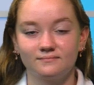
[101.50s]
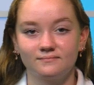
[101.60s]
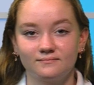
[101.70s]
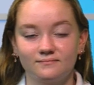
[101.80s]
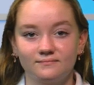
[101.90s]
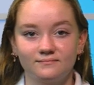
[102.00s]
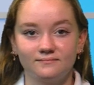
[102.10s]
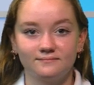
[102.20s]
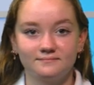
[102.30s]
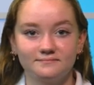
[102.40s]

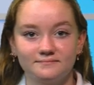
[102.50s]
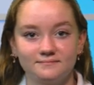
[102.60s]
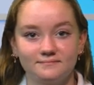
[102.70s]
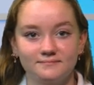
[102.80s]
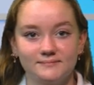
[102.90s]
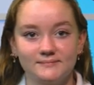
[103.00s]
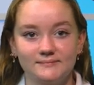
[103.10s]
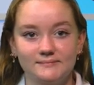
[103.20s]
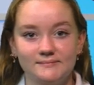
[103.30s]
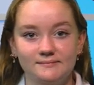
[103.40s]

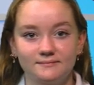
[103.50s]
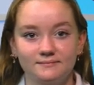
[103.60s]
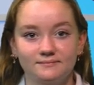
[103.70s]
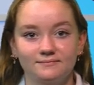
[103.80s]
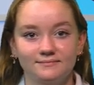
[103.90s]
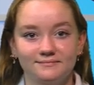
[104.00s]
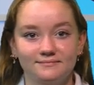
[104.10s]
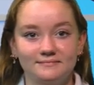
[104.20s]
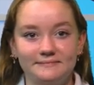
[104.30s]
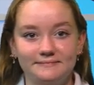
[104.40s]

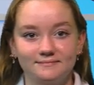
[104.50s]
(not speaking)